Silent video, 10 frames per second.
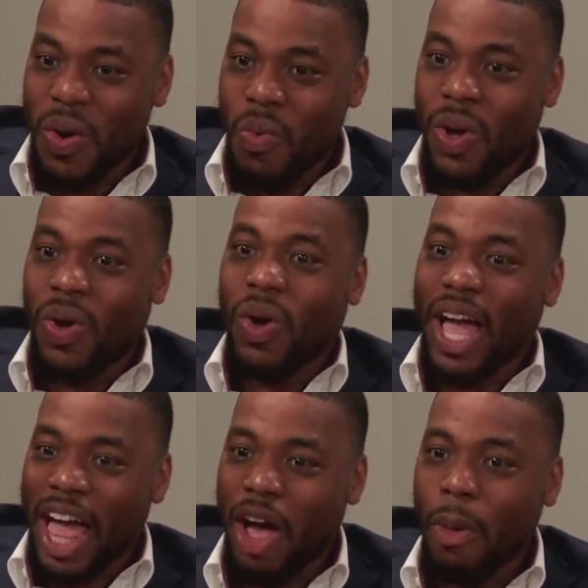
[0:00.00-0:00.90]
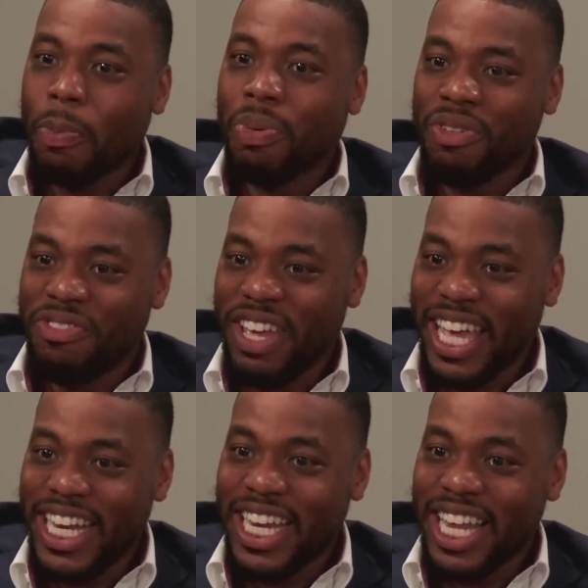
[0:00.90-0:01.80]
will help
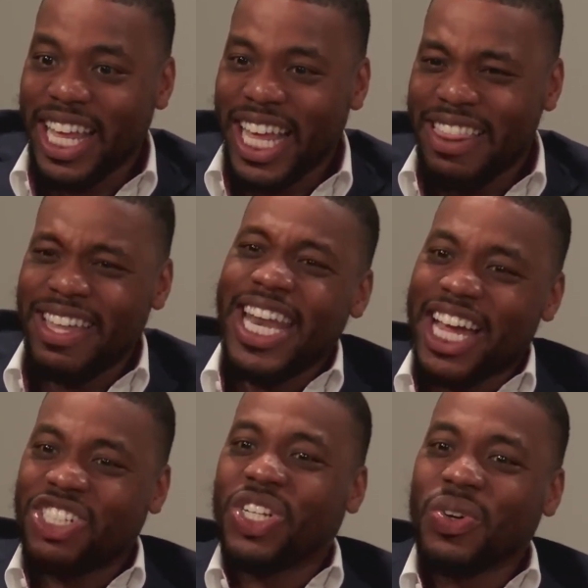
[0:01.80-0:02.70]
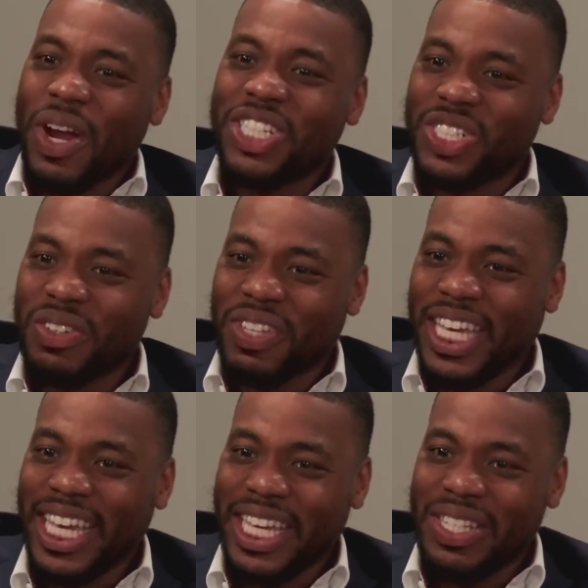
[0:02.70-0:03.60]
prevent the next generation of
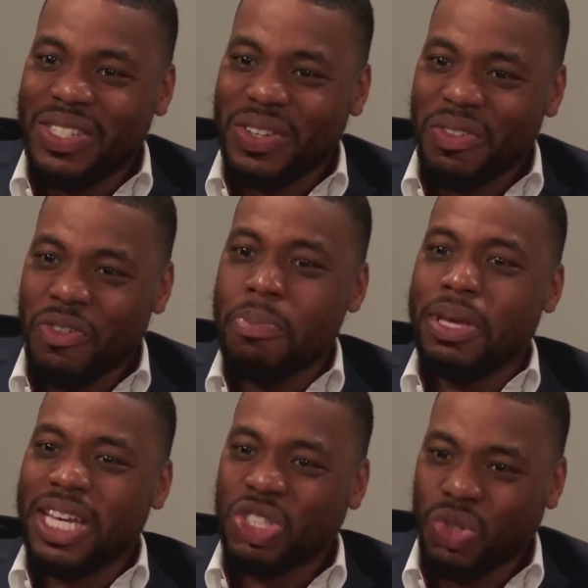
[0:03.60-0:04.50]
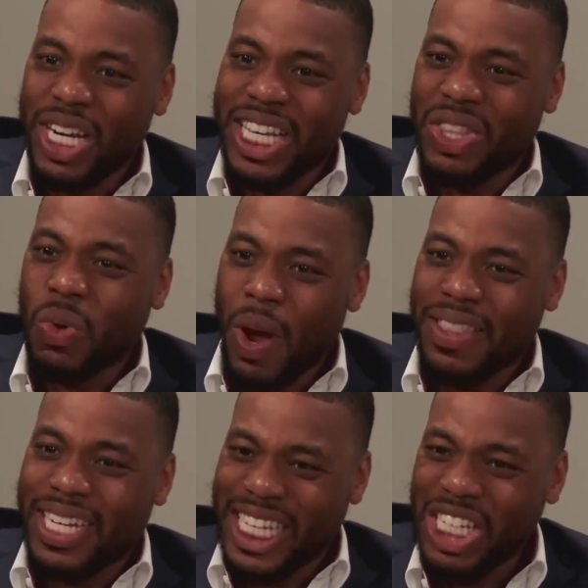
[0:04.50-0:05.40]
kids from being treated the way that